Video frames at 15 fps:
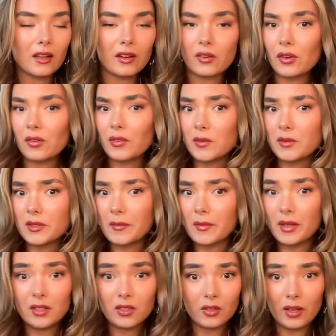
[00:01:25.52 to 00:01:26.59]
I don't know if it was a
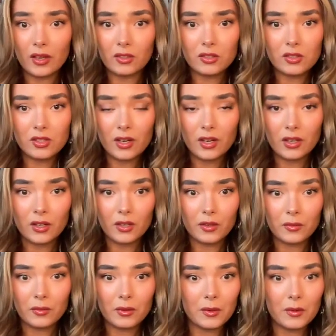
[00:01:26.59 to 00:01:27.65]
mental health check or
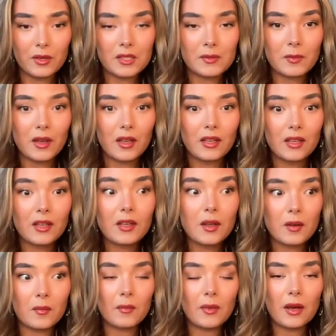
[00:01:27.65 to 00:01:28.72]
what it was, but
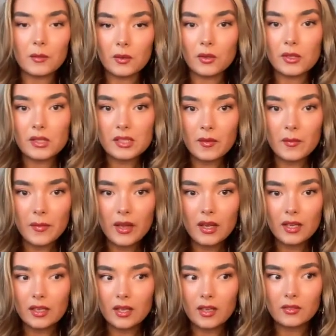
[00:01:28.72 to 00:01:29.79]
mine would always come
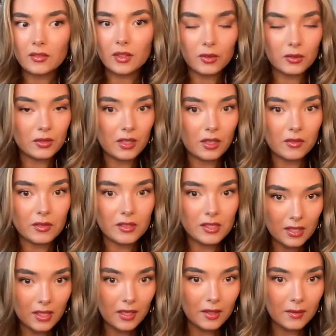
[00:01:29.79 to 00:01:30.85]
back and have low
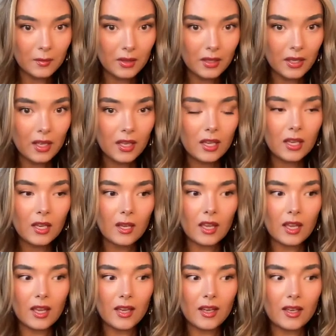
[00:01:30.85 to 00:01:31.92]
self-esteem,
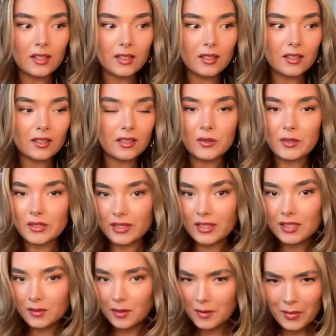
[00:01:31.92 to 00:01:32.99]
and they would
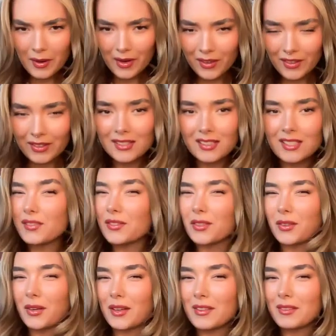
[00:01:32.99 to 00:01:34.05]
send it to my parents,
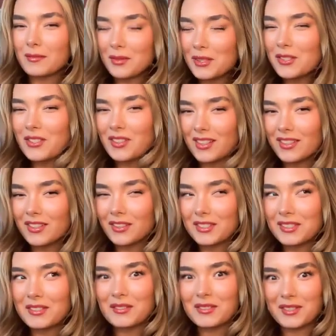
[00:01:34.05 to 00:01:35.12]
even though I'm pretty sure they
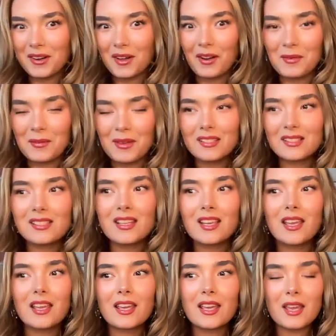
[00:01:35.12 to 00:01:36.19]
told us it was anonymous.
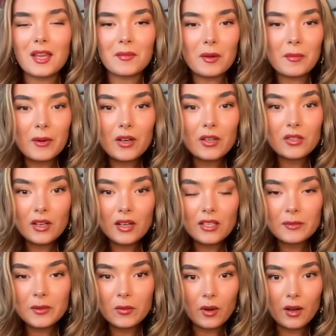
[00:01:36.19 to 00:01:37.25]
And my parents would
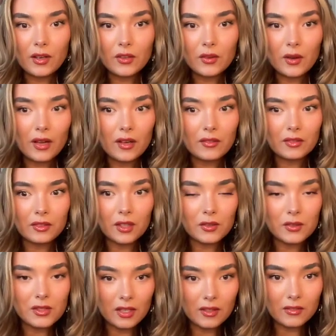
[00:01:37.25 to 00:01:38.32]
ask me, why do you have
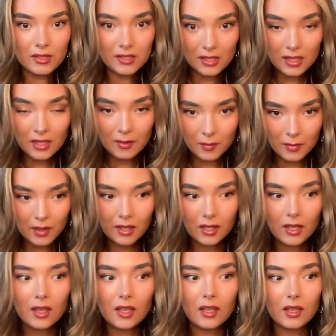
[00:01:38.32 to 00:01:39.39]
low self-esteem?
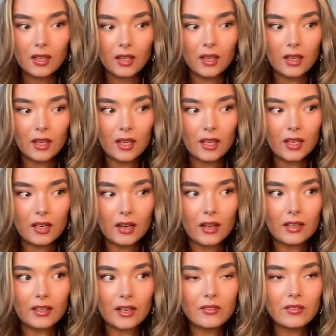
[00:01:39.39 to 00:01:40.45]
And
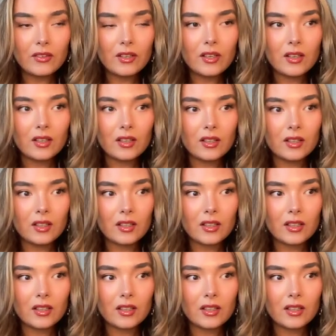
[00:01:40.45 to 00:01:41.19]
I never